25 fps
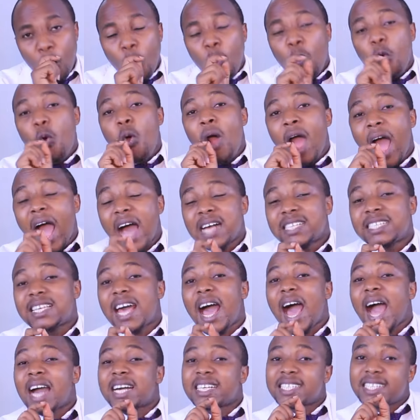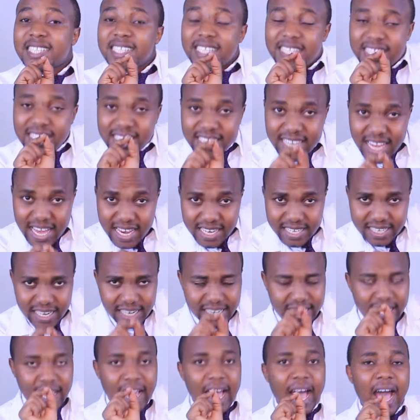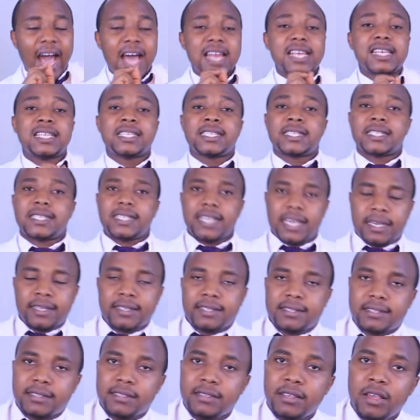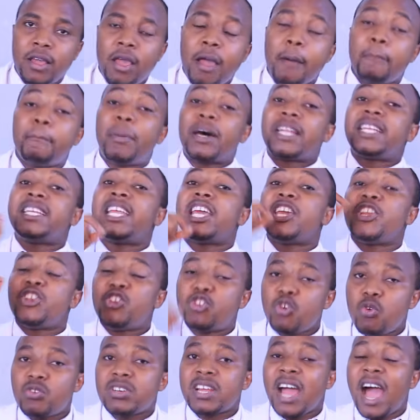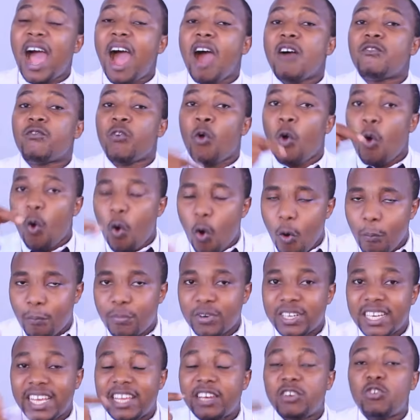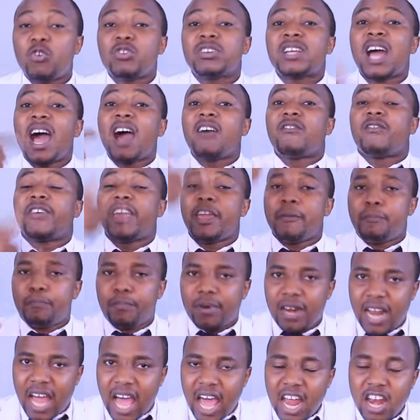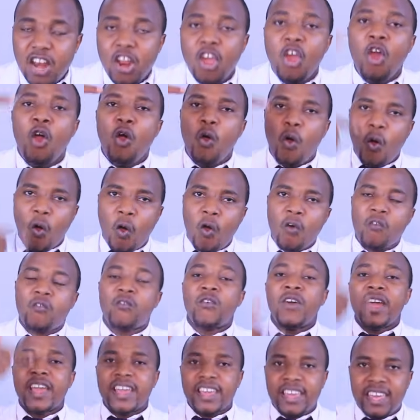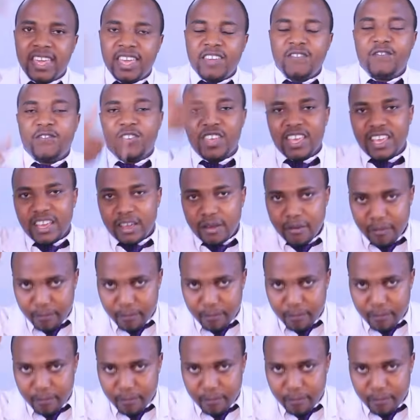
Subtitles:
who has accidentally had sex, but they don't have hope, they don't have a plan of giving